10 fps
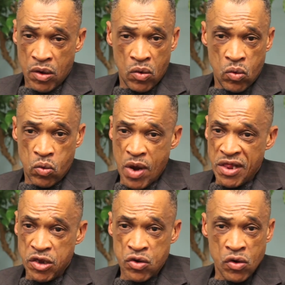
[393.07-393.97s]
whether
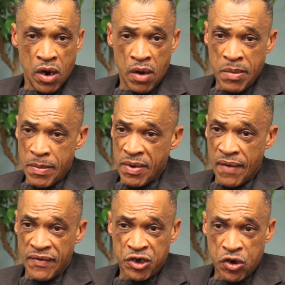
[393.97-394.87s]
you're a member of
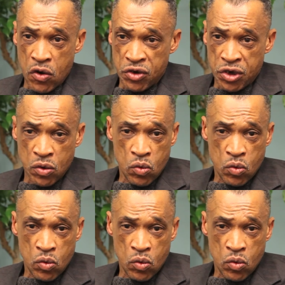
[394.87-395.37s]
a church,